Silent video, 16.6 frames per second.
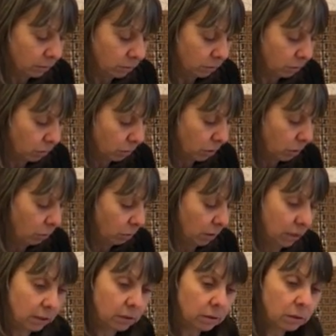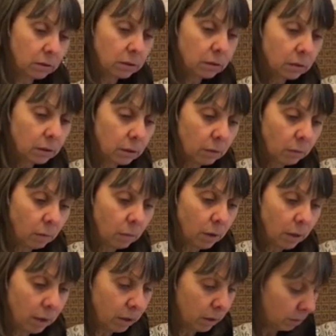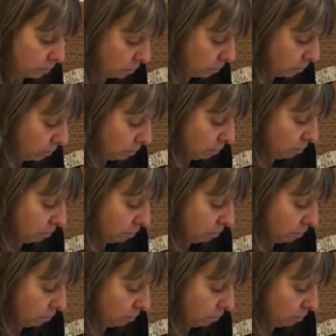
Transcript: or units. 1, 2,